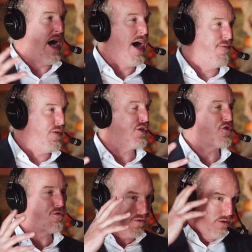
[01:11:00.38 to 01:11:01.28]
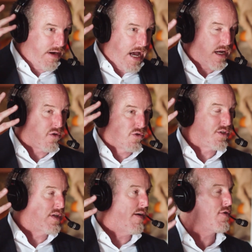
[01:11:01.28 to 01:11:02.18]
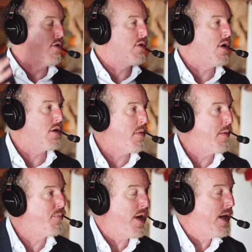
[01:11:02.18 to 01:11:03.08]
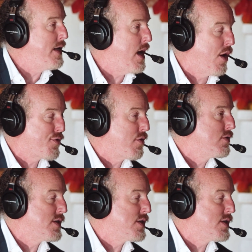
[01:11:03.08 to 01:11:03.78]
obvious free radical stuff going on in my brain, I'll throw